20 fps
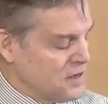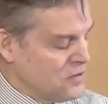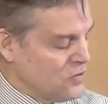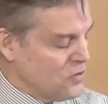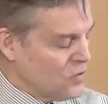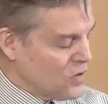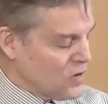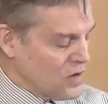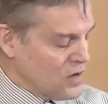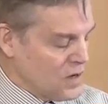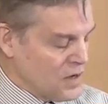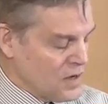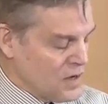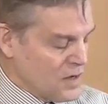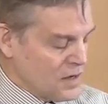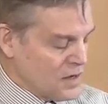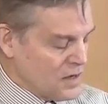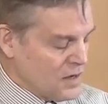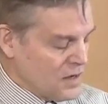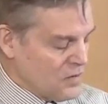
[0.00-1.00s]
nor
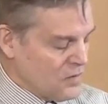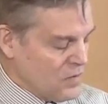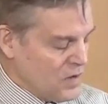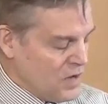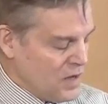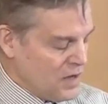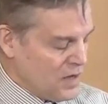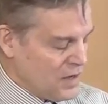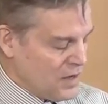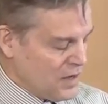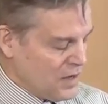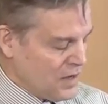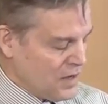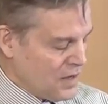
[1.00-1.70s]
can we